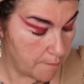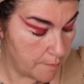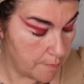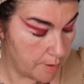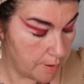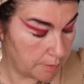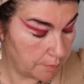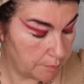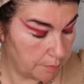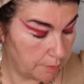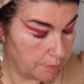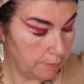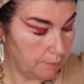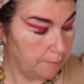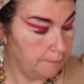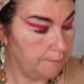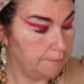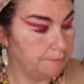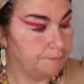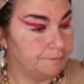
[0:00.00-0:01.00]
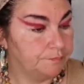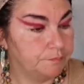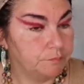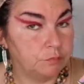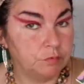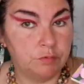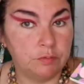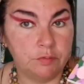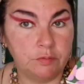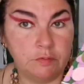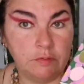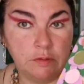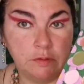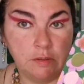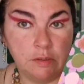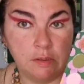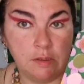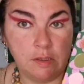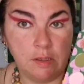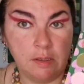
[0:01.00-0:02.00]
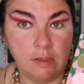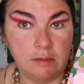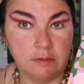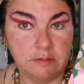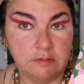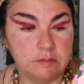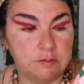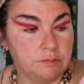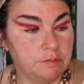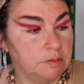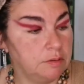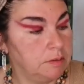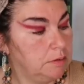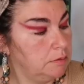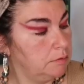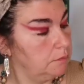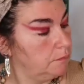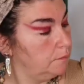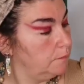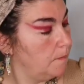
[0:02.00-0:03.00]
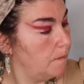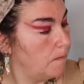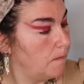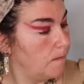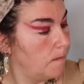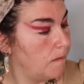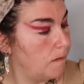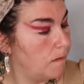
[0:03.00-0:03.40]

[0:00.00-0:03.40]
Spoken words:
Maybe, what do you think, guys? Green.